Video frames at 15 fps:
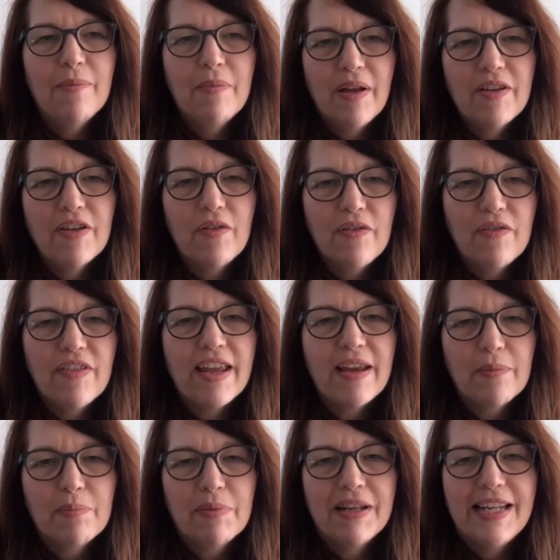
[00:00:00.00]
You know, they
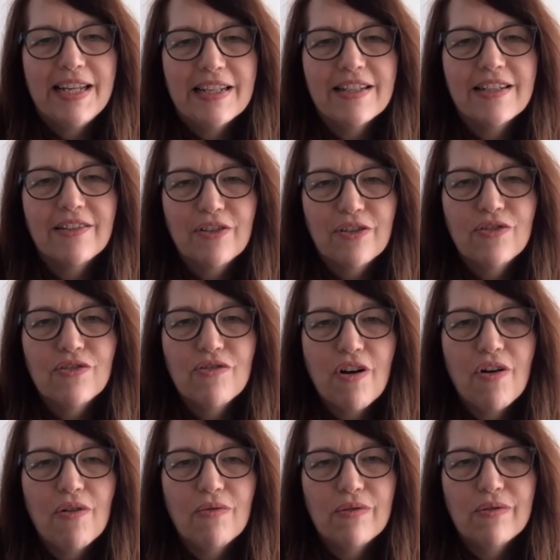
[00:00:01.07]
are policed and
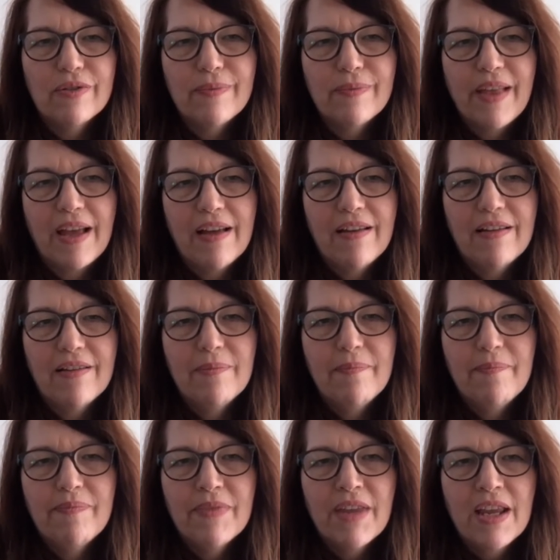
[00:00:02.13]
controlled.
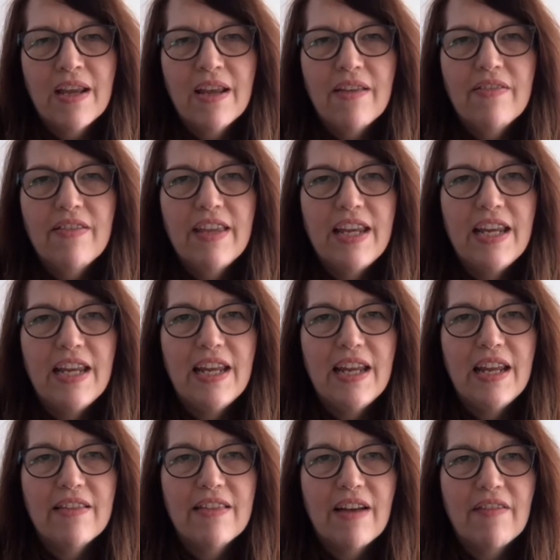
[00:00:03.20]
There are
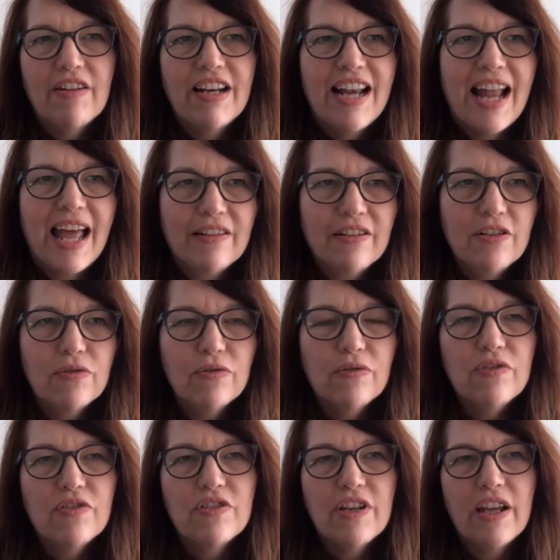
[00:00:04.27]

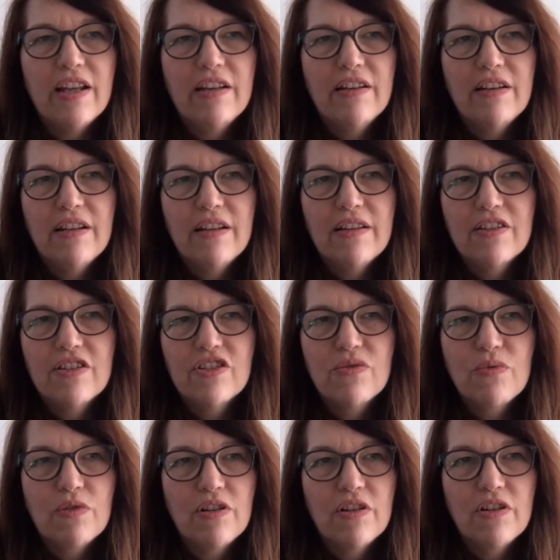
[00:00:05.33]
landlords in the
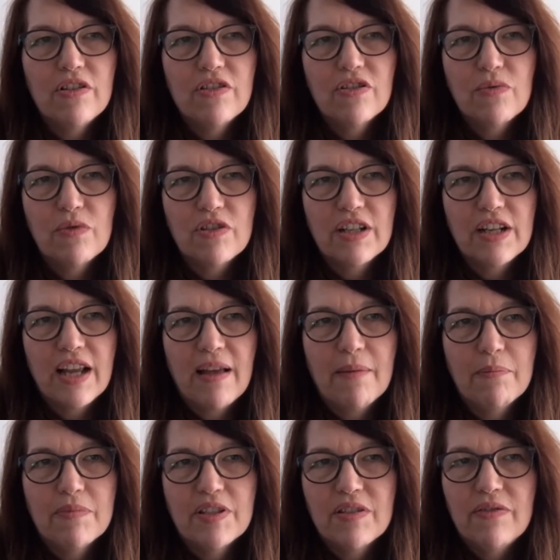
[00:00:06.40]
squatter
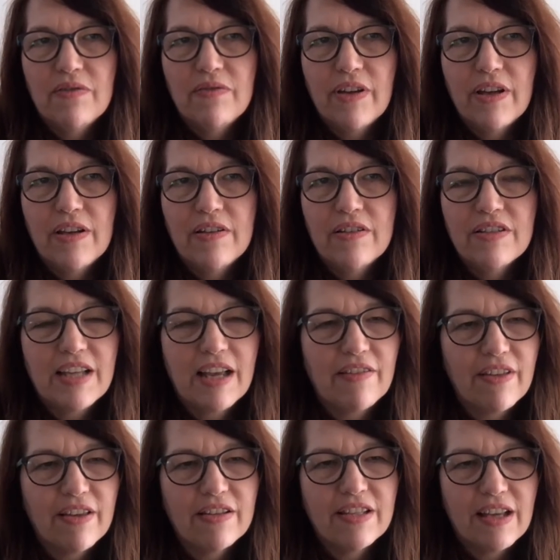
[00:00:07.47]
camps of
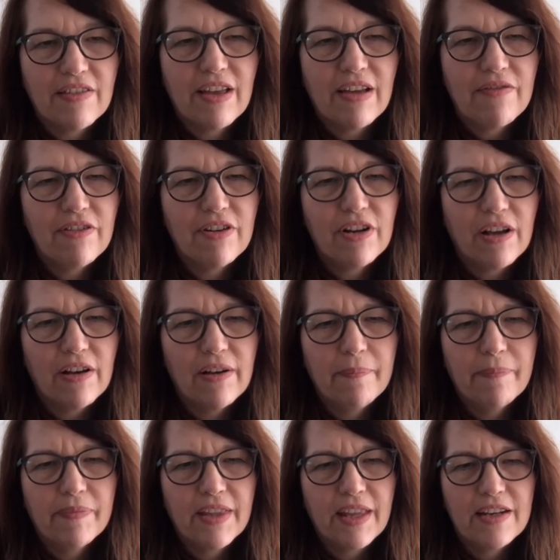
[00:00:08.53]
South Africa.
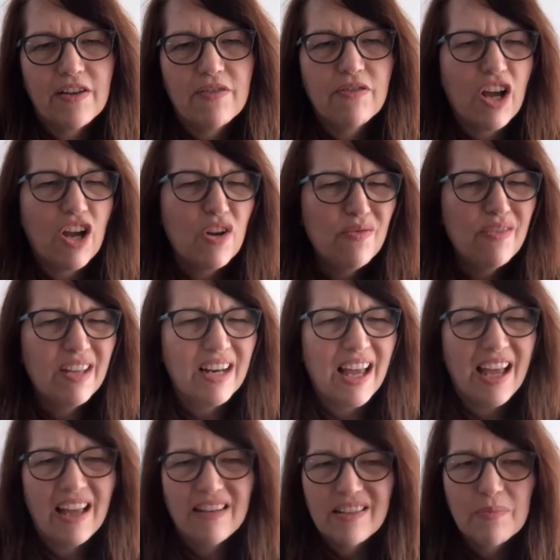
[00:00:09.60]
They don't own the
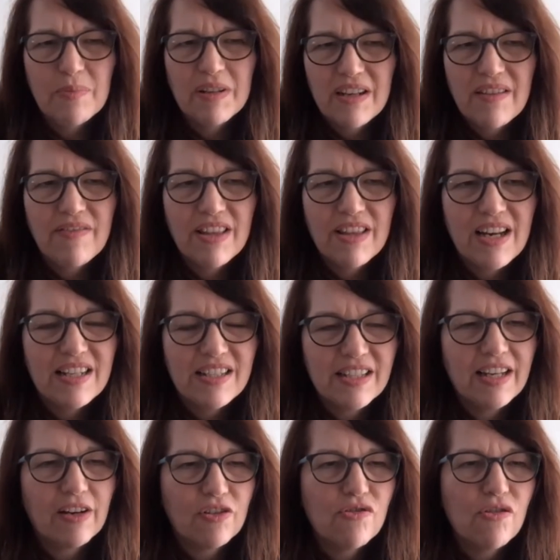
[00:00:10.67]
land, but nevertheless, they
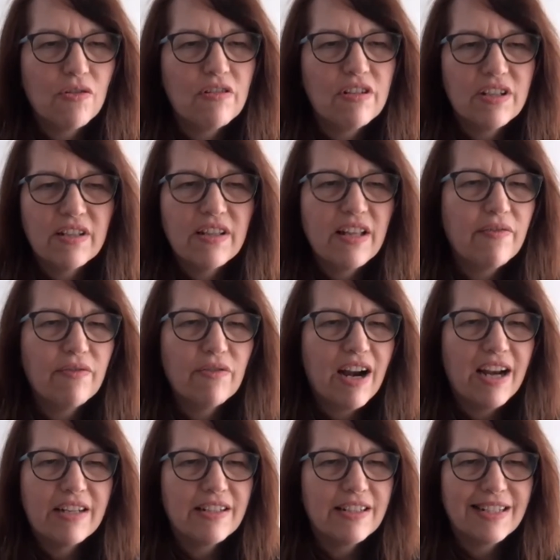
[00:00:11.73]
control it and therefore
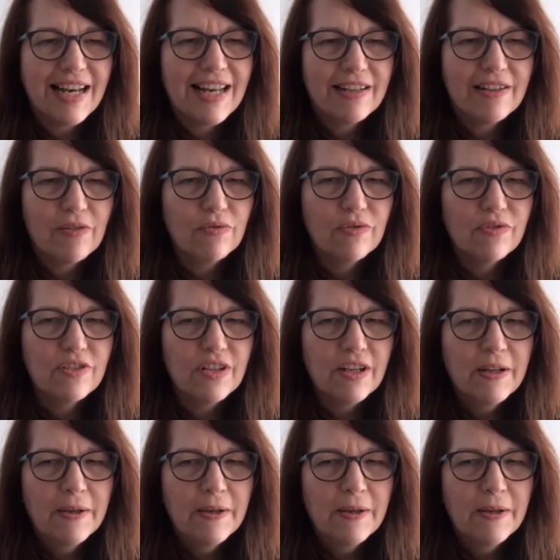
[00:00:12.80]
act as landlords.